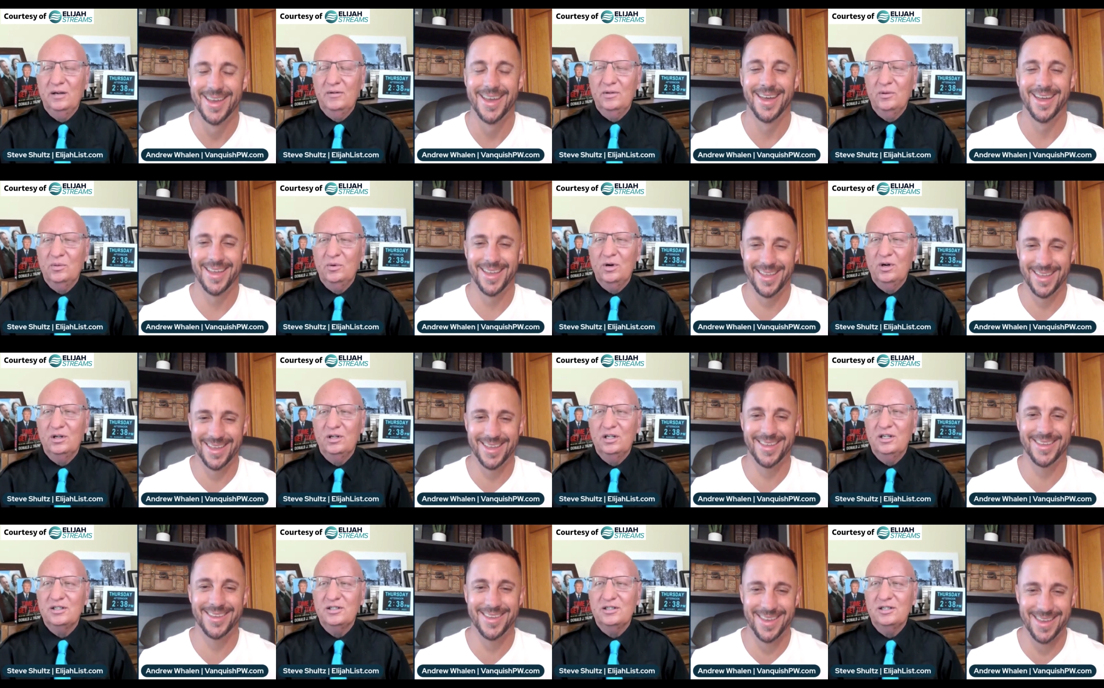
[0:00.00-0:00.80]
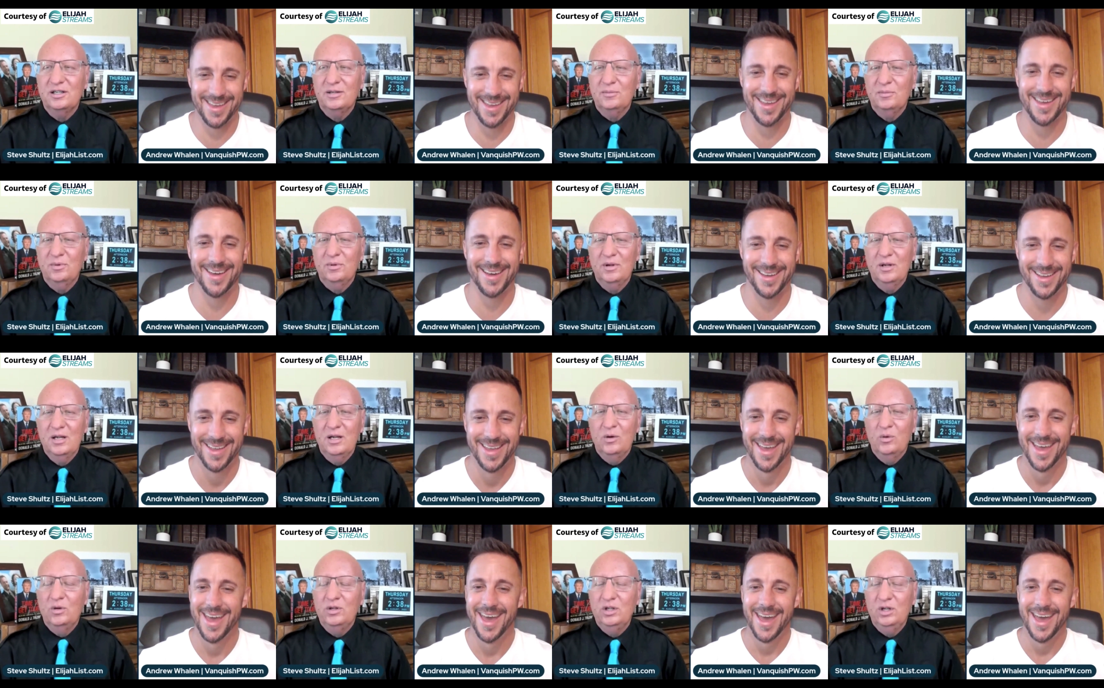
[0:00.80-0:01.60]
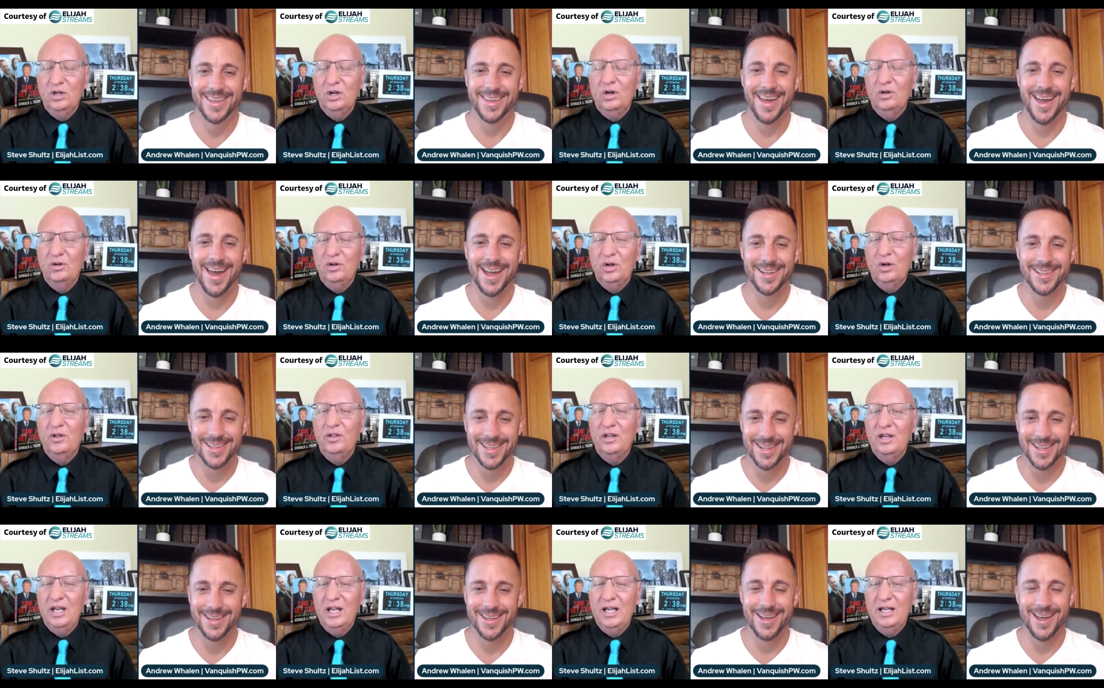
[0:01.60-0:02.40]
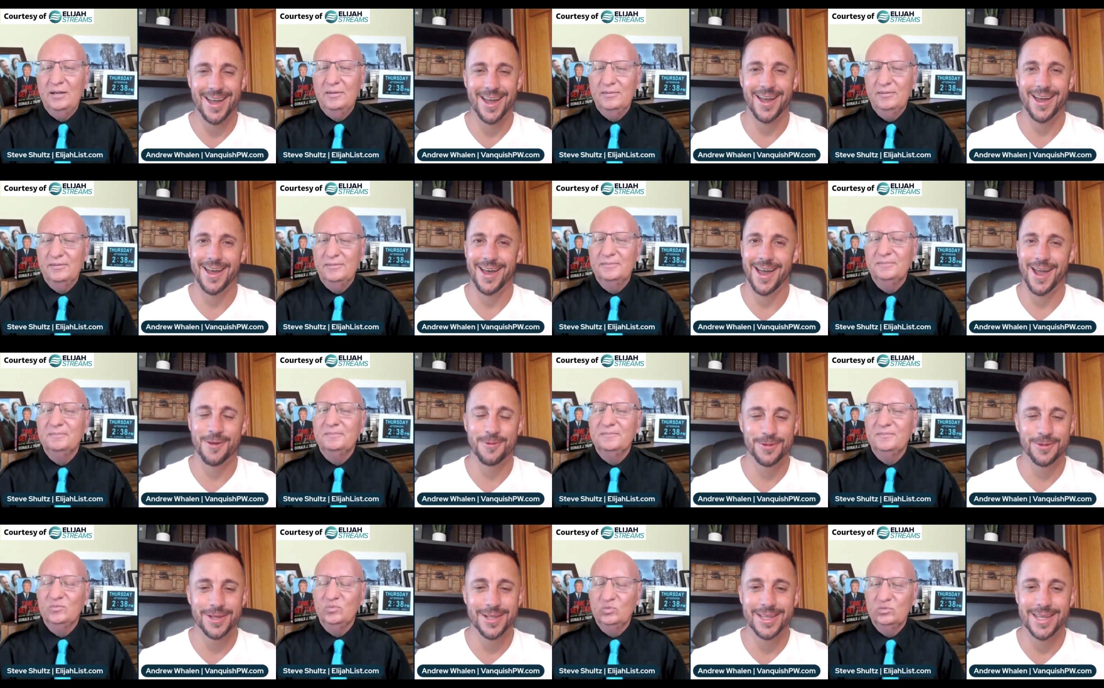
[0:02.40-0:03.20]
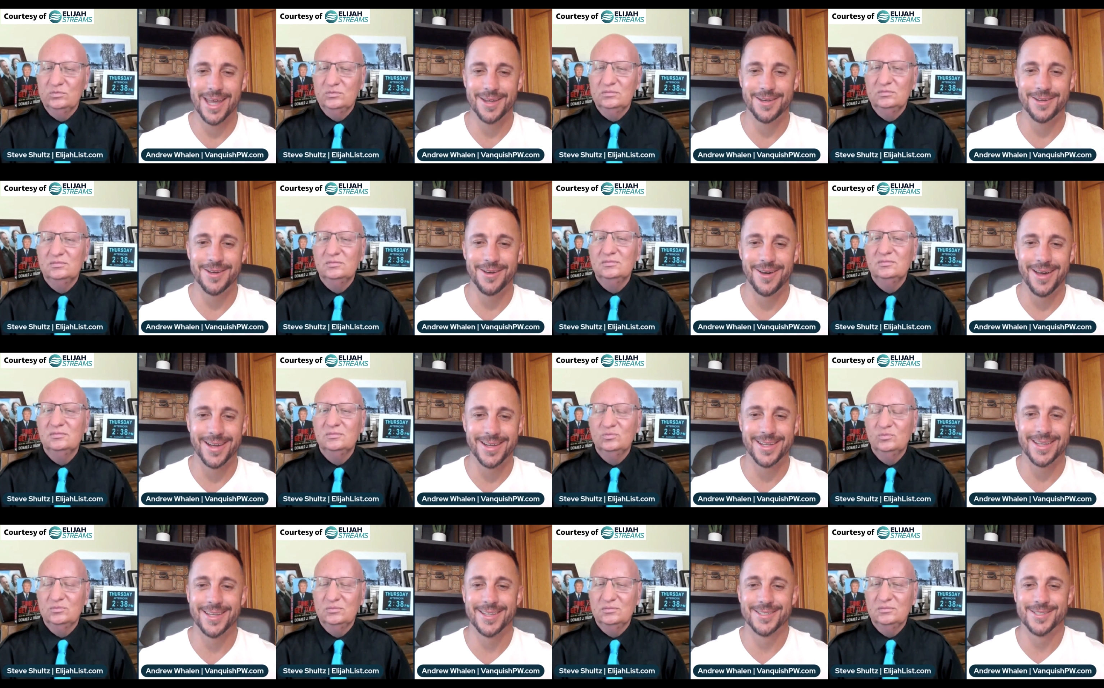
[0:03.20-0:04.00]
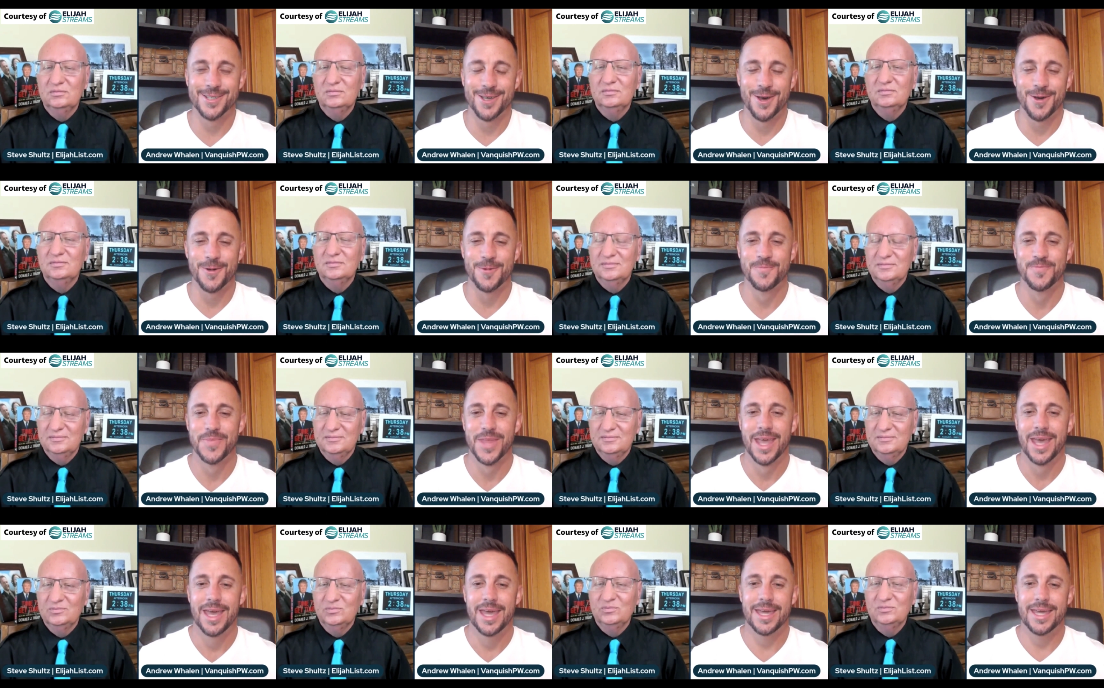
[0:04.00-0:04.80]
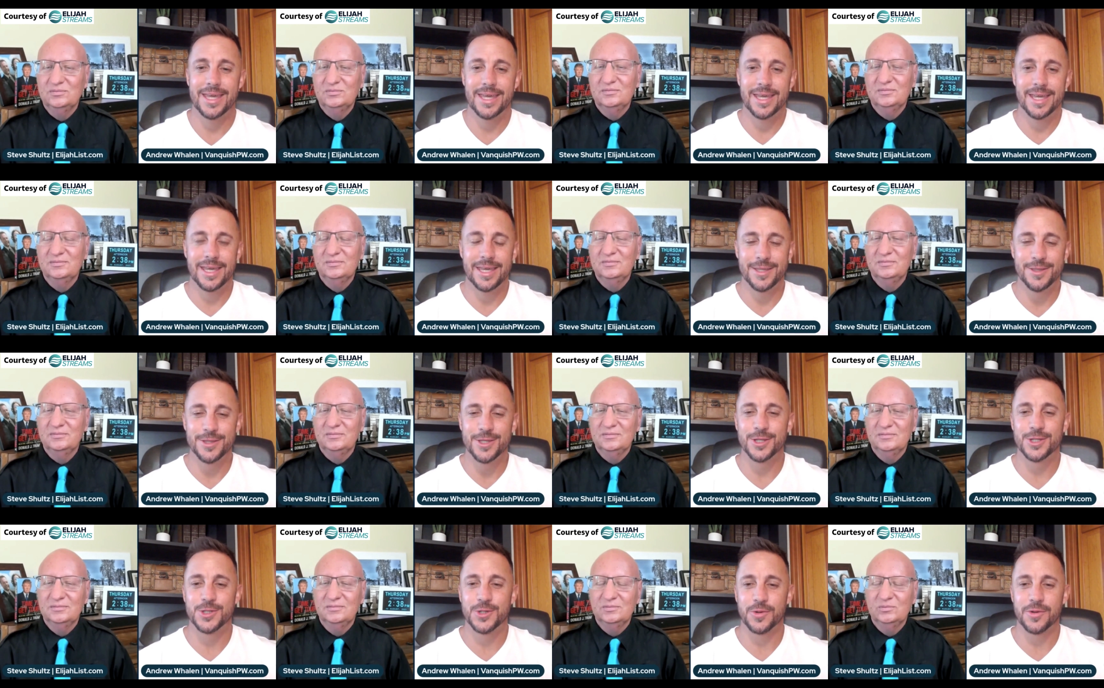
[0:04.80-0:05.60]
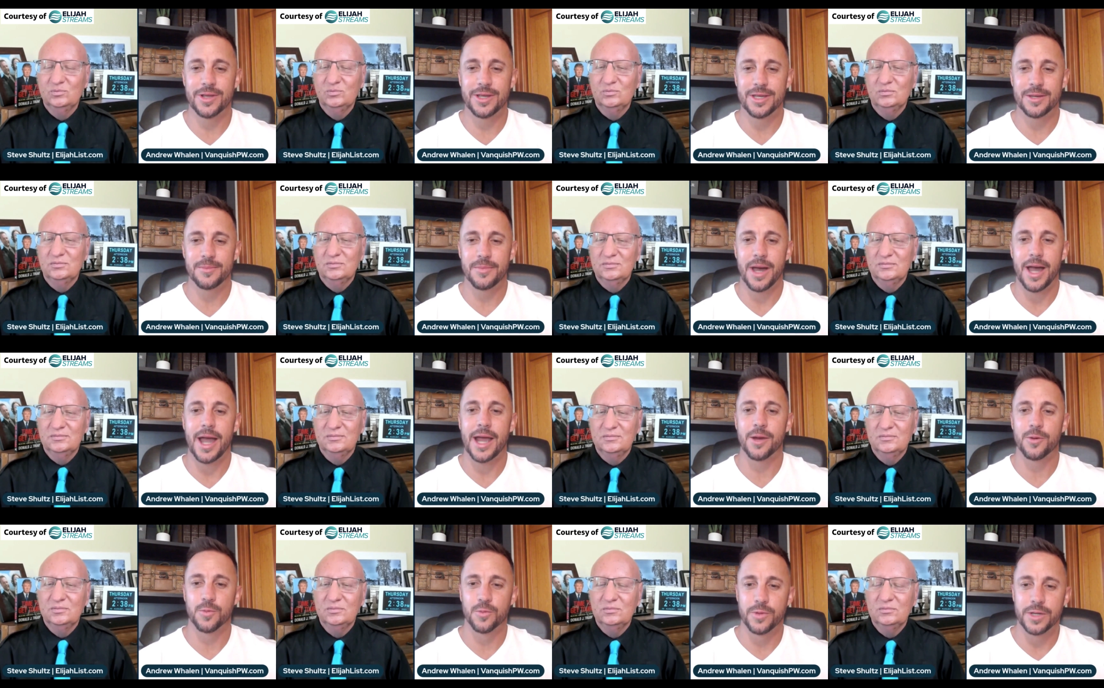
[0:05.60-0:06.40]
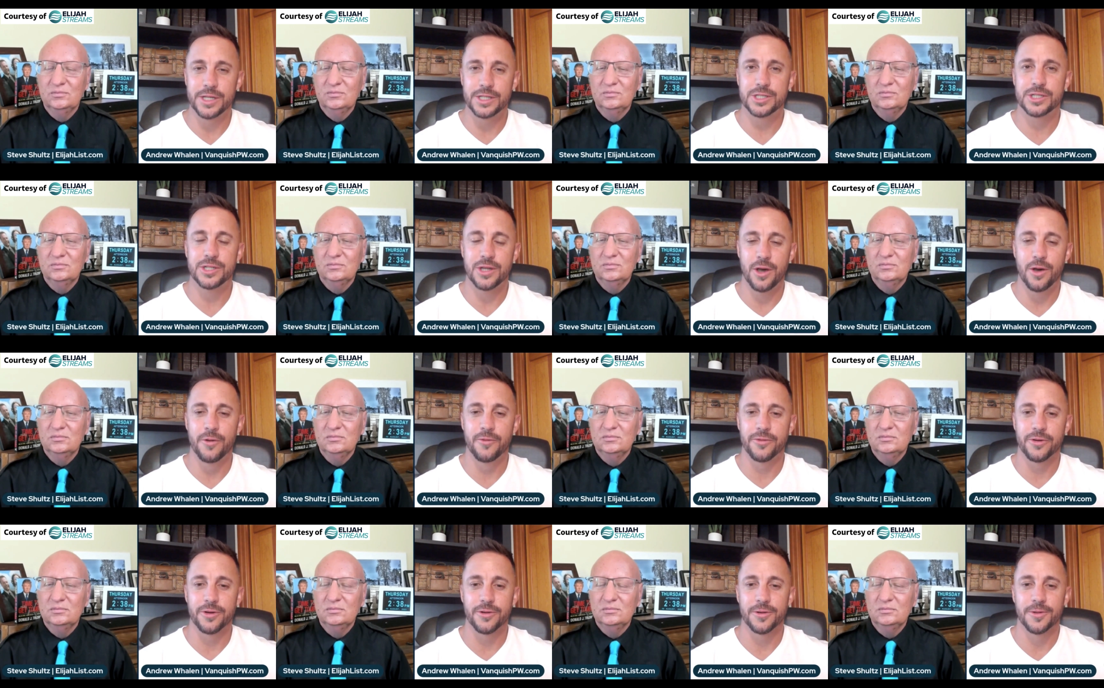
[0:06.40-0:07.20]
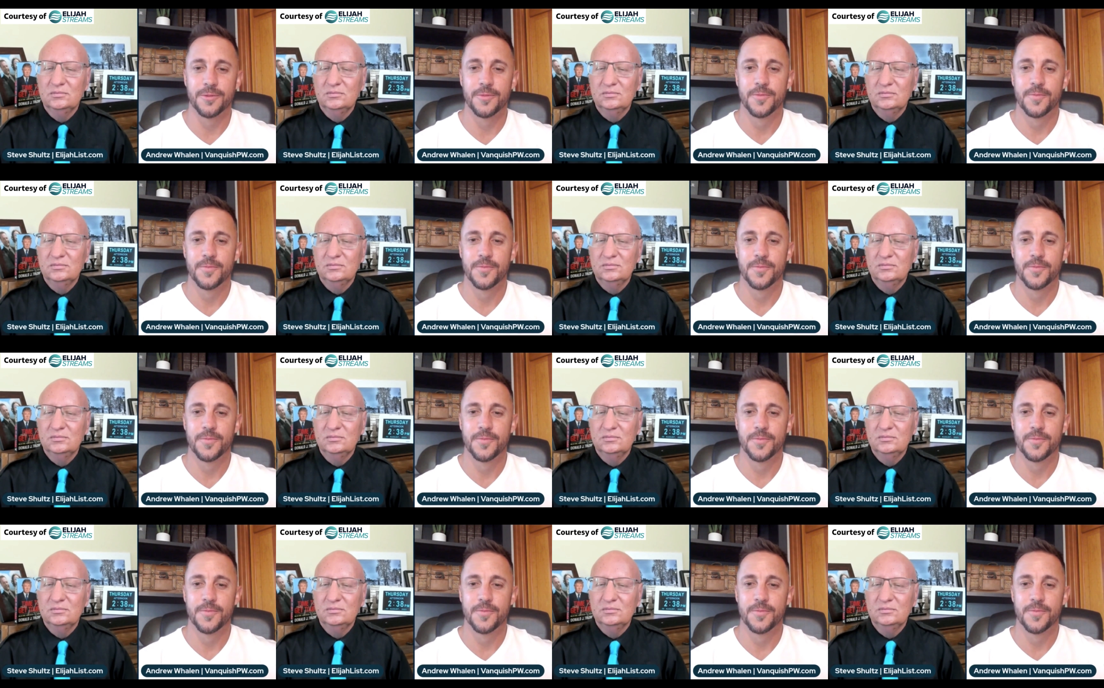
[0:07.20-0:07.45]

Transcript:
Speaker 1: of the word, doesn't it? When you don't
Speaker 2: yeah, know I, the name. I really had no idea. So in the dream, I reached over